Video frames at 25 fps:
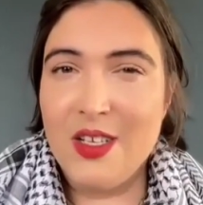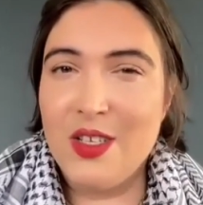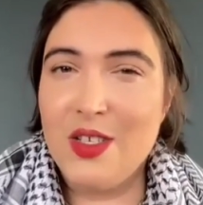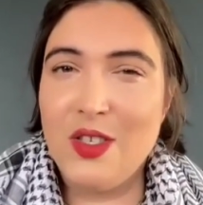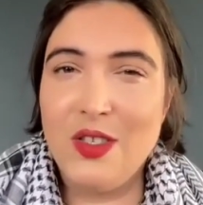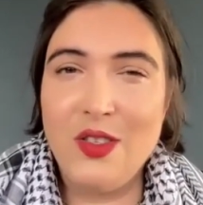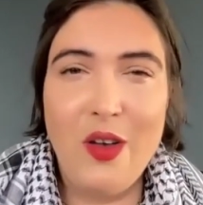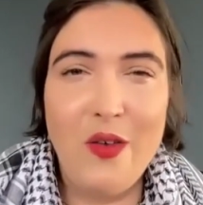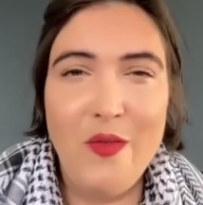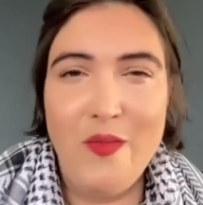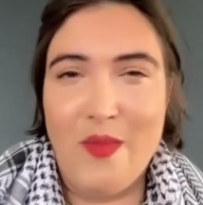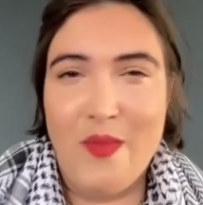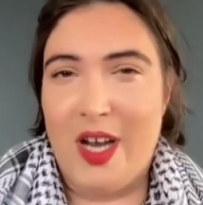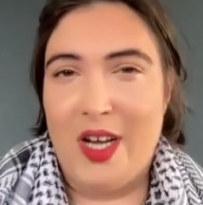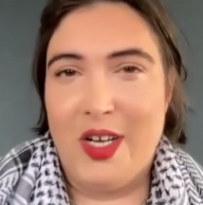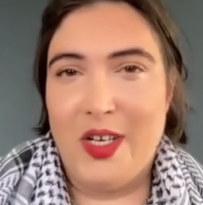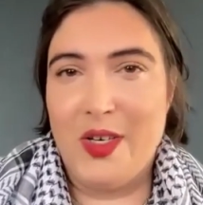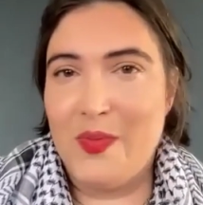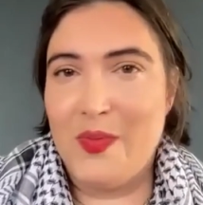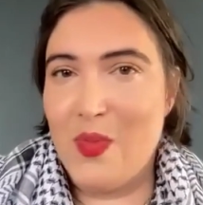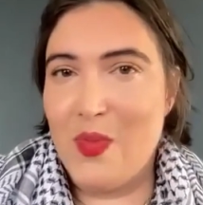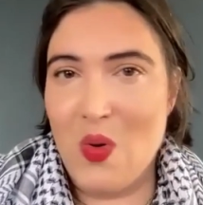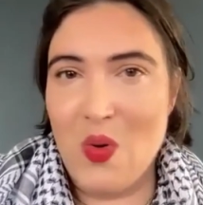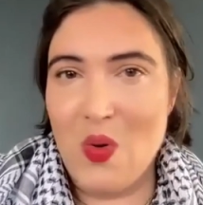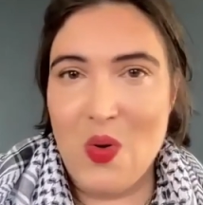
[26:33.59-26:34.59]
so
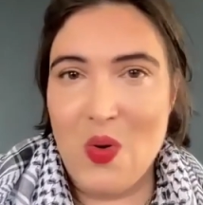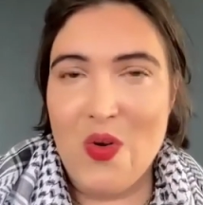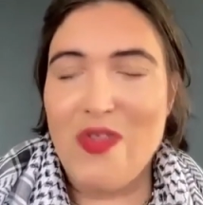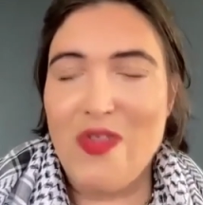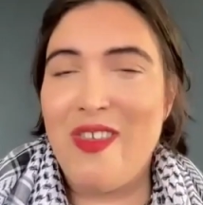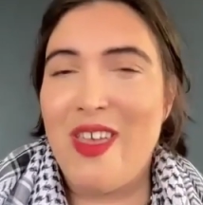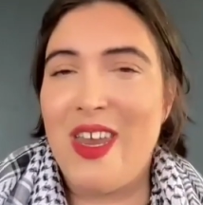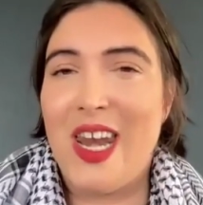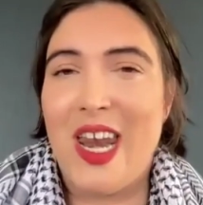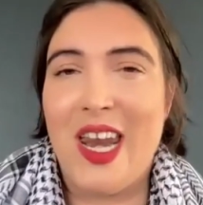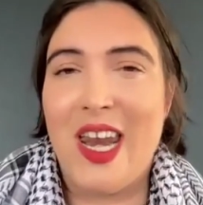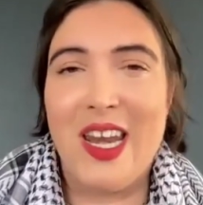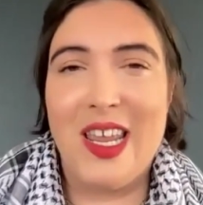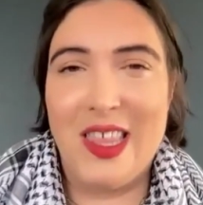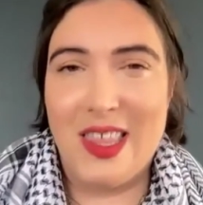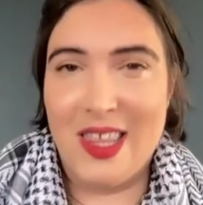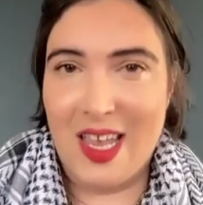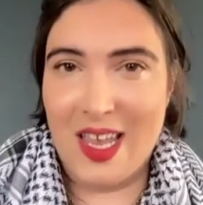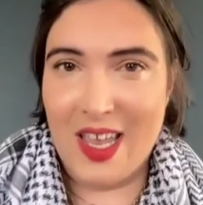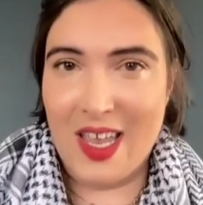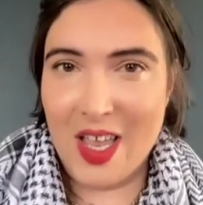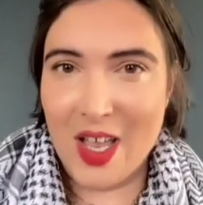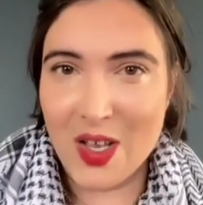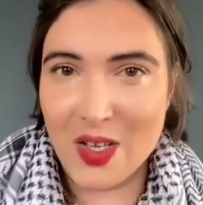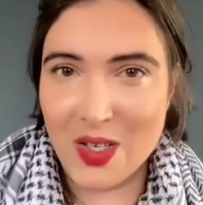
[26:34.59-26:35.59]
much more than
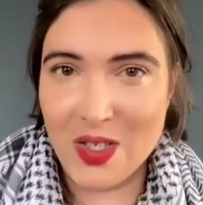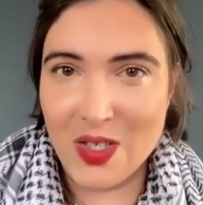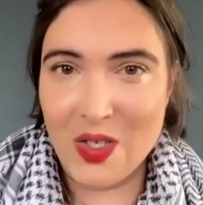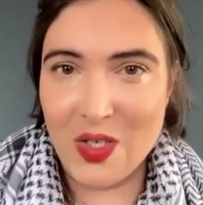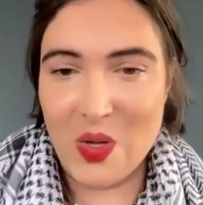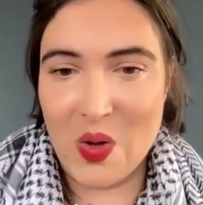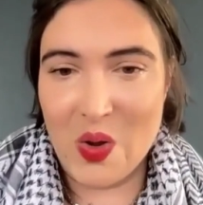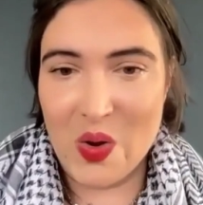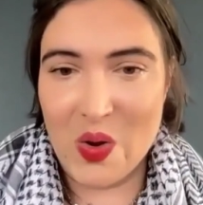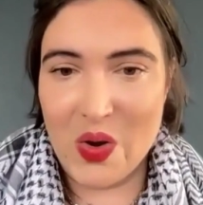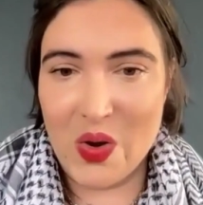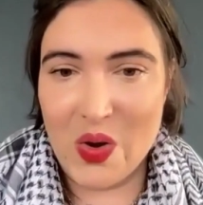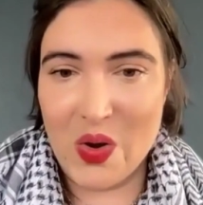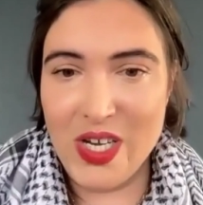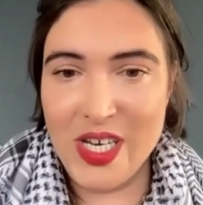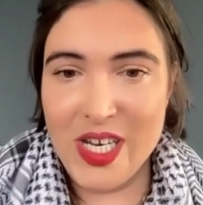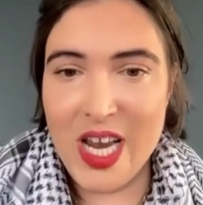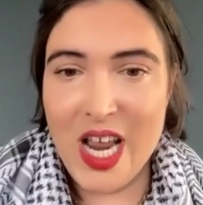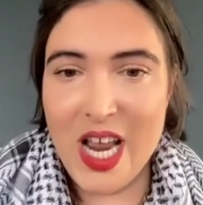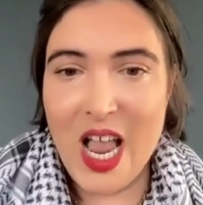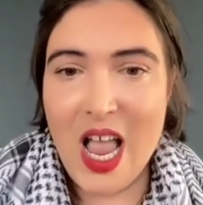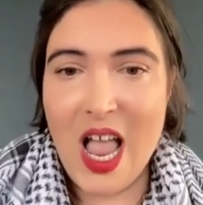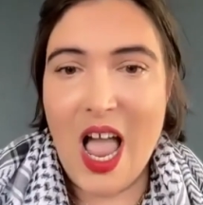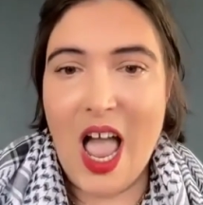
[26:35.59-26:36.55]
anything else could.